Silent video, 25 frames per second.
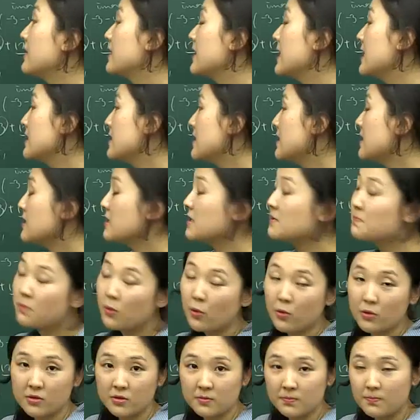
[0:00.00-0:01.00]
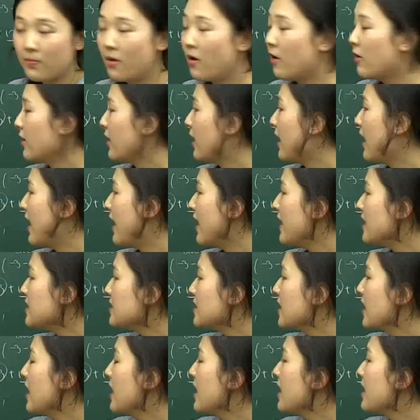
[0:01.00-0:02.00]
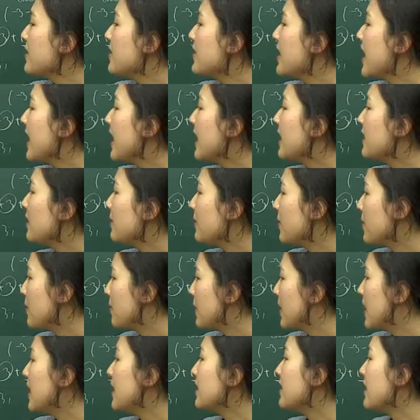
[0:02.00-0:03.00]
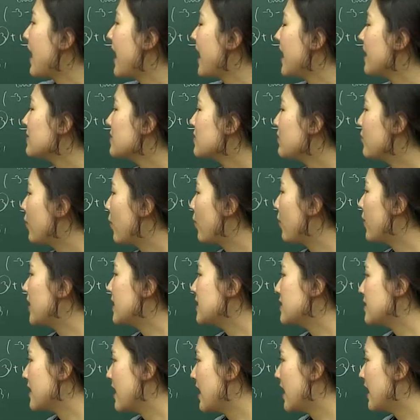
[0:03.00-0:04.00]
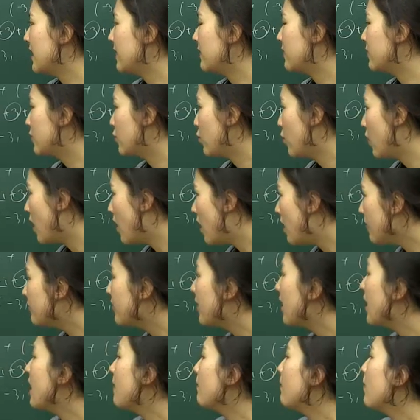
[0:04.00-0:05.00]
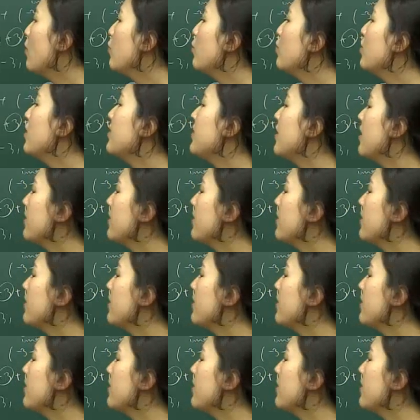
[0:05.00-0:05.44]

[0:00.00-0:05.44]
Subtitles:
this is the important part, guys. Negative 3 times 4 is negative 12, but with